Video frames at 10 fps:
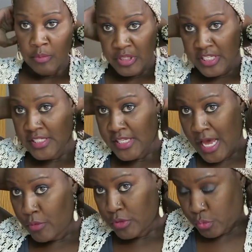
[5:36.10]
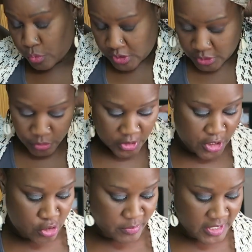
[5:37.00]
But this style was really, really
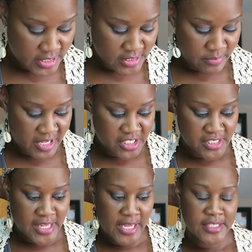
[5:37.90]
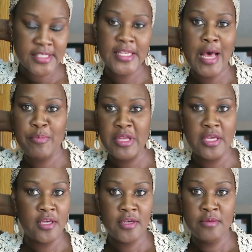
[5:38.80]
cute because to me it's just like a
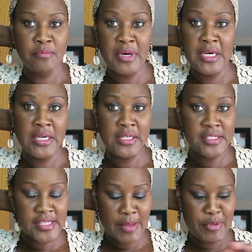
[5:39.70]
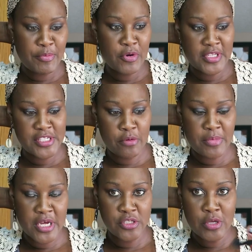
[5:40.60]
sloppy bun, a sloppy ponytail bun.